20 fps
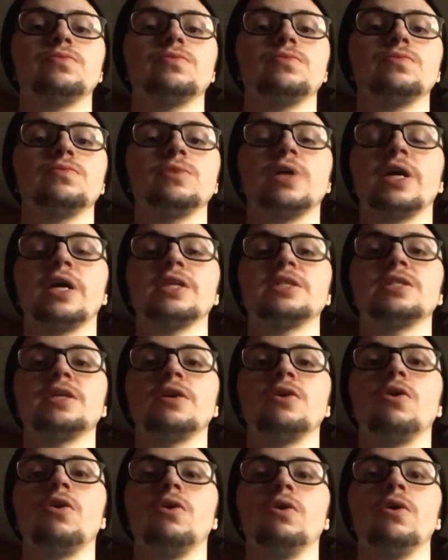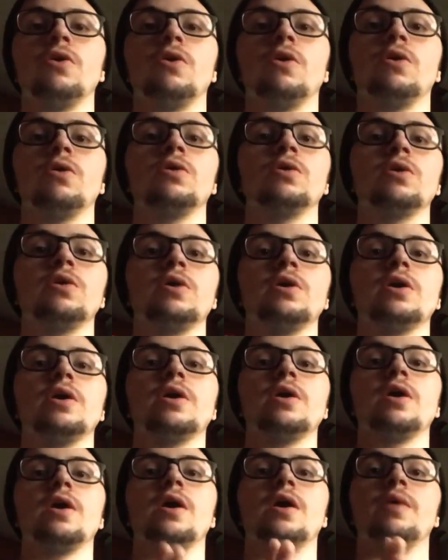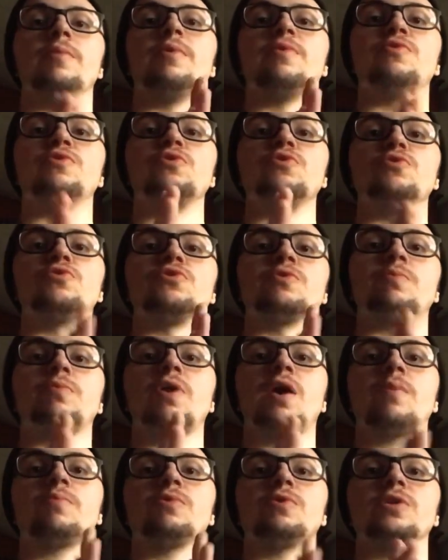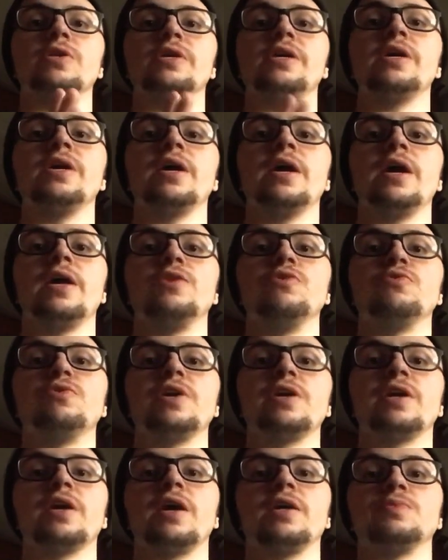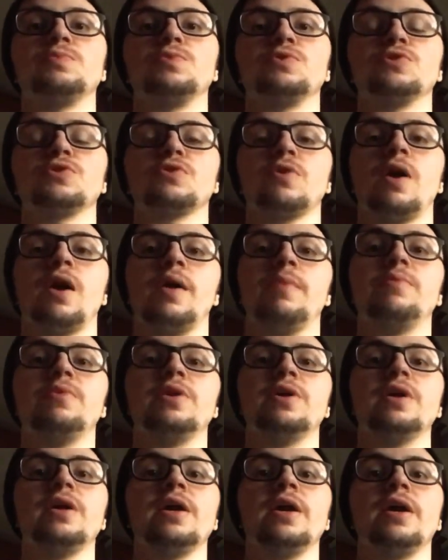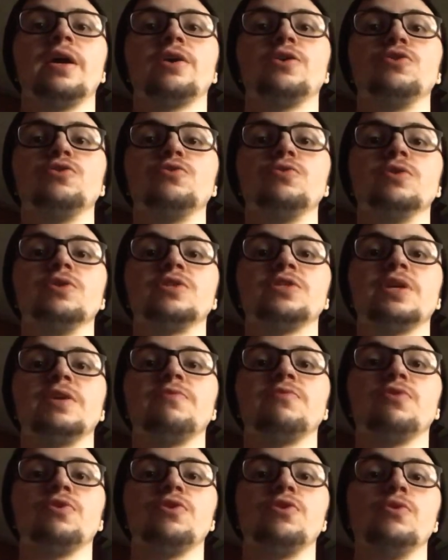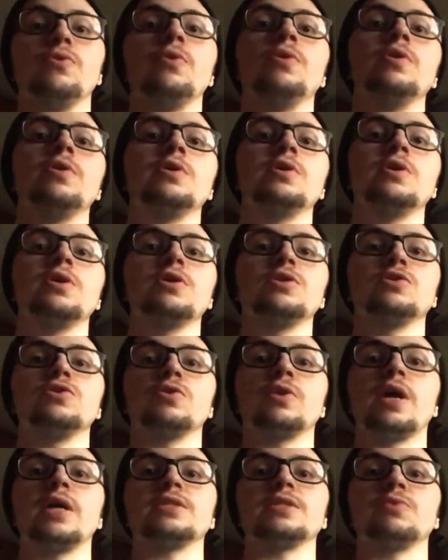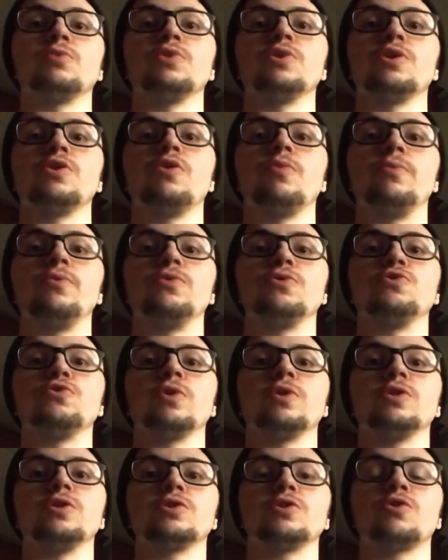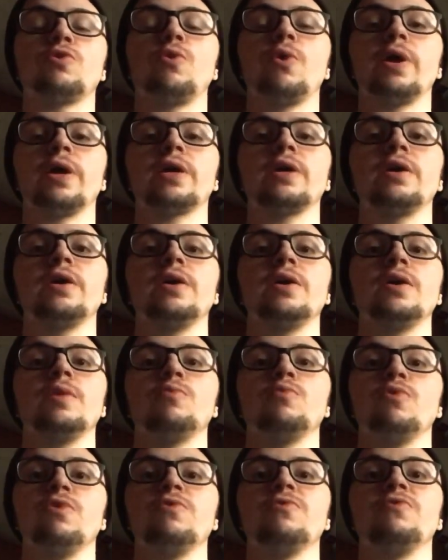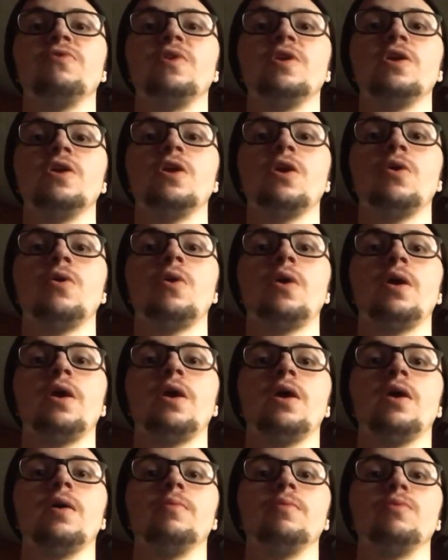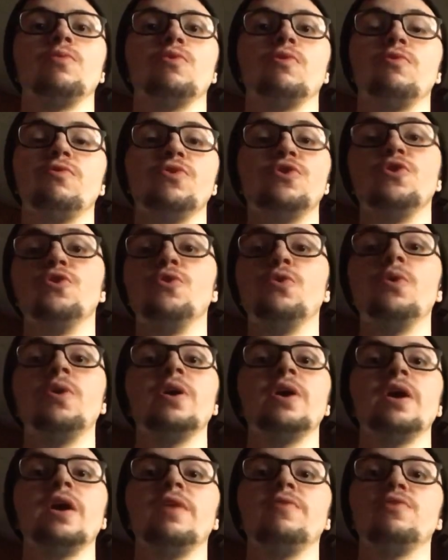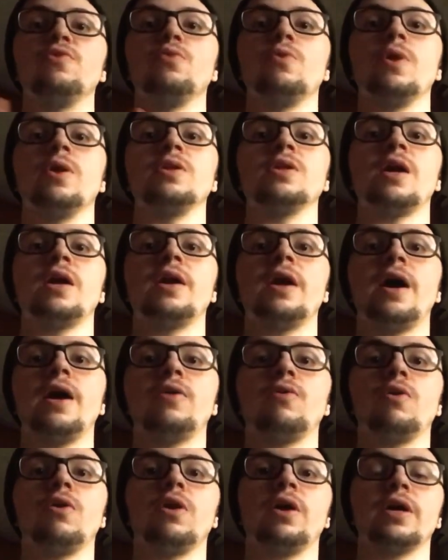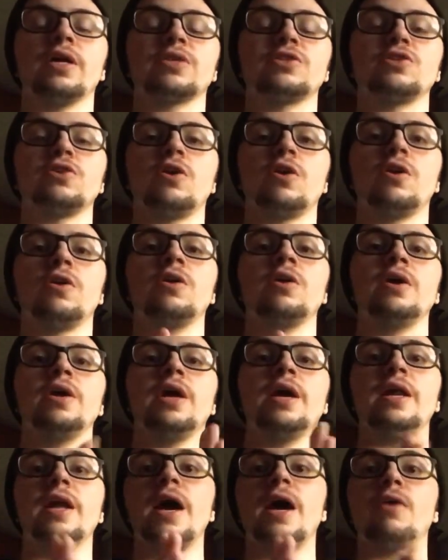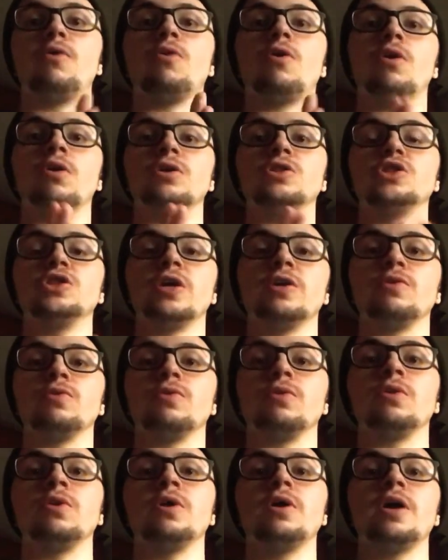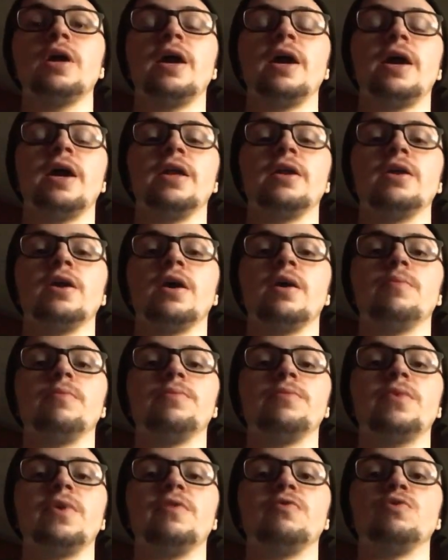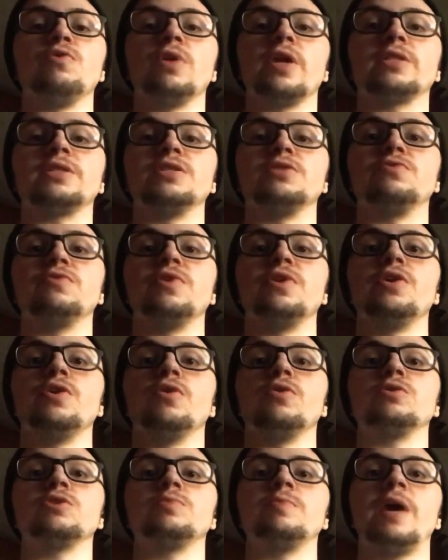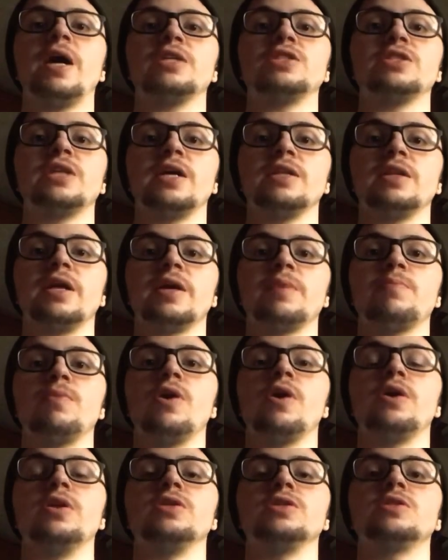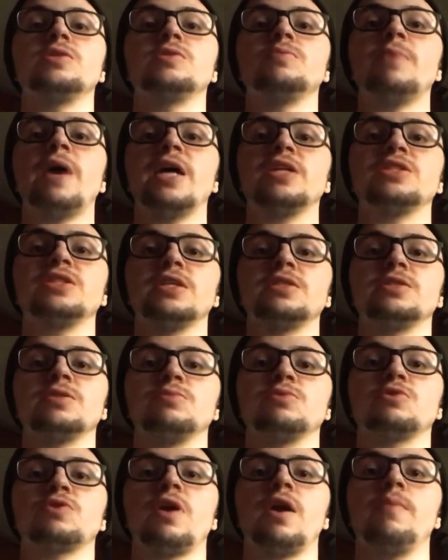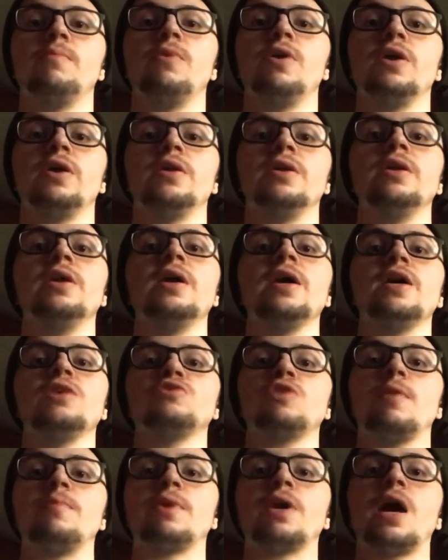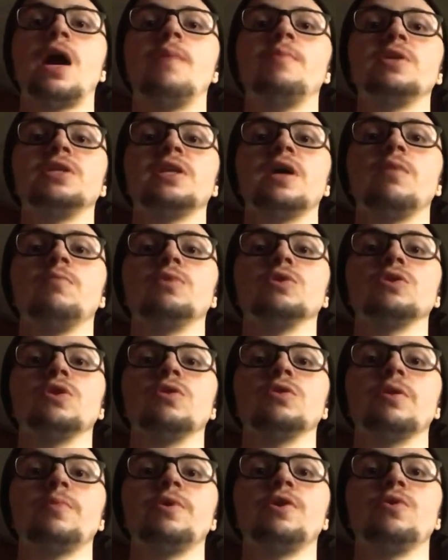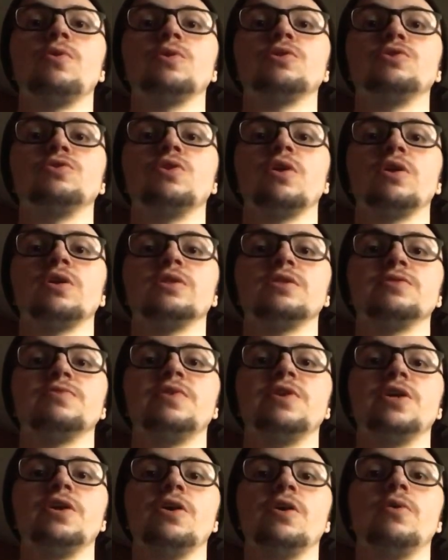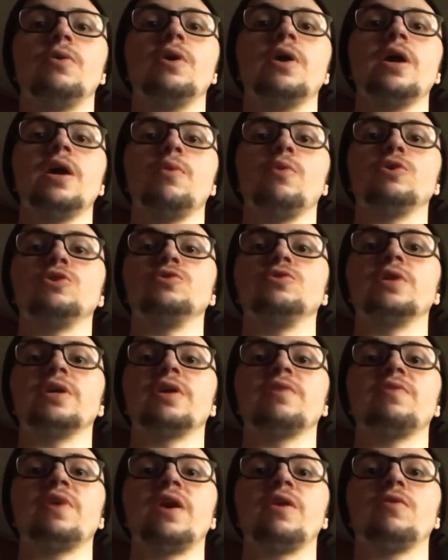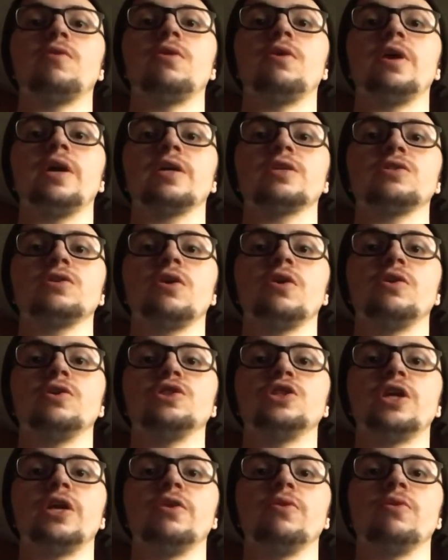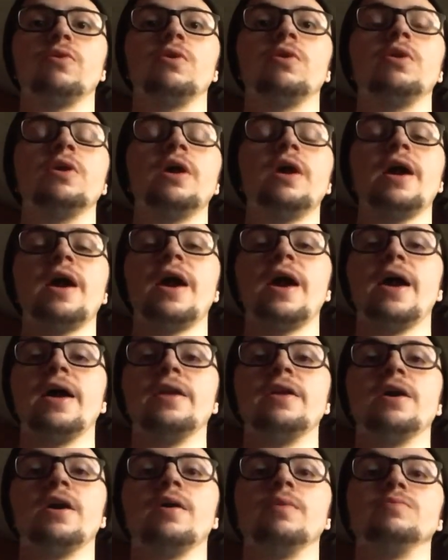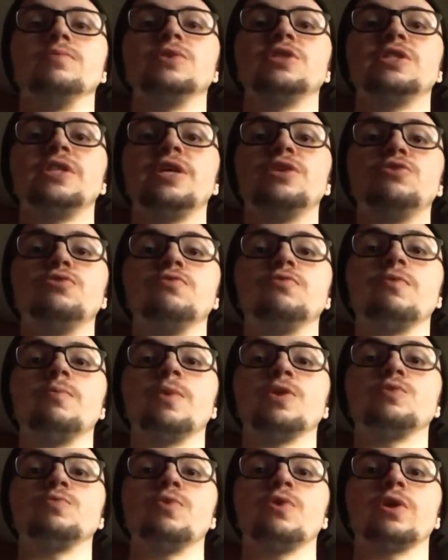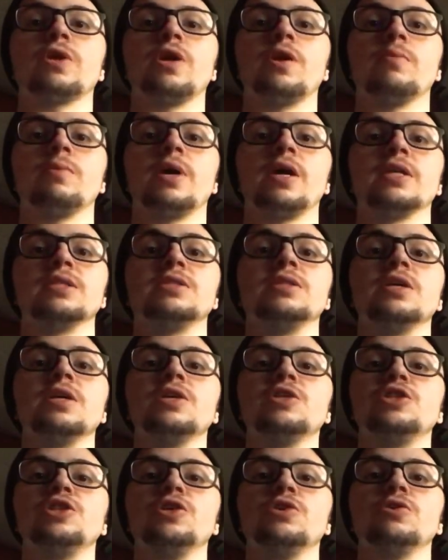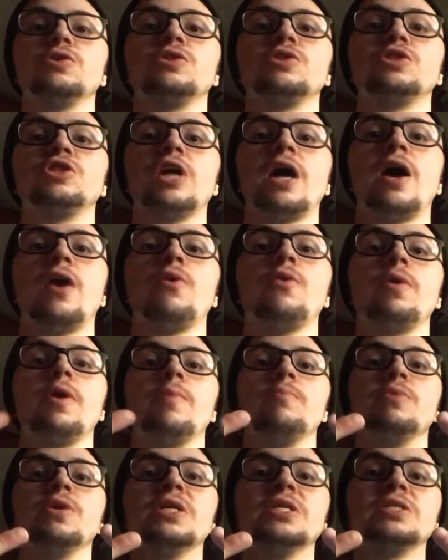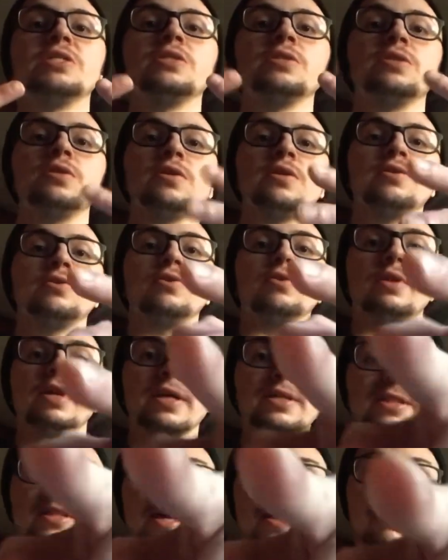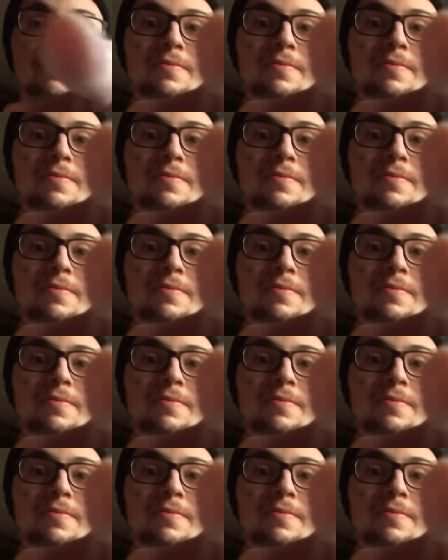like I said, all in all, if you use it properly and you take it as prescribed, it could do the same for you. So guys, I really hope you enjoyed this quick, brief video review, if you will, on Adderall XR and Adderall in general. And if you like this video, smash that like button, smash that subscribe button, drop a comment down below, let me know what you thought of this video, what you think of Adderall XR in general, and stay tuned for much more to come, guys. Cheers, ciao, and peace. Till next time.